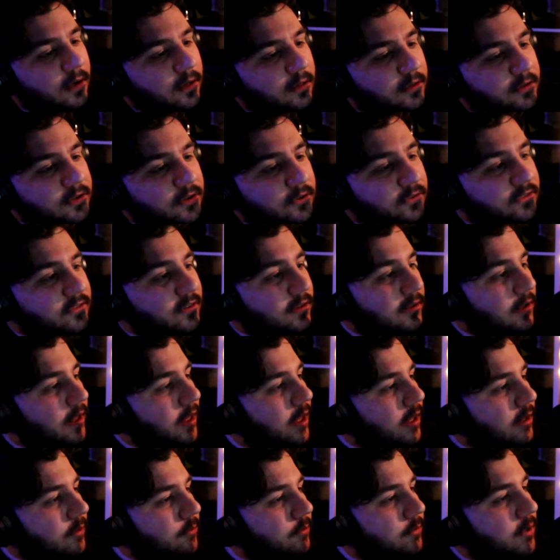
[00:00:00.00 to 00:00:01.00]
used to
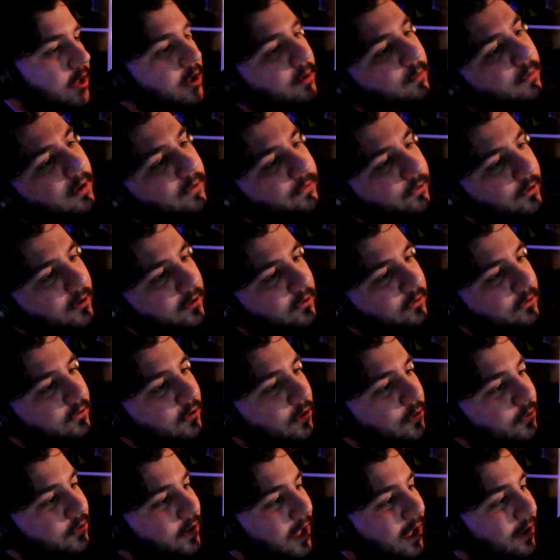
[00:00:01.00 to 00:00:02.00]
let me and my friends
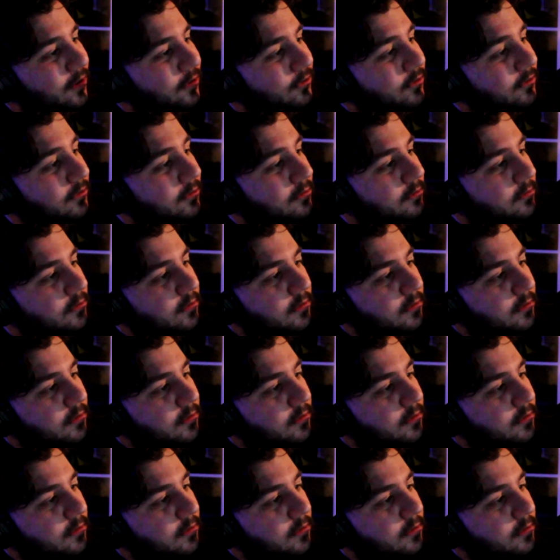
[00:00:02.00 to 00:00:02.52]
go down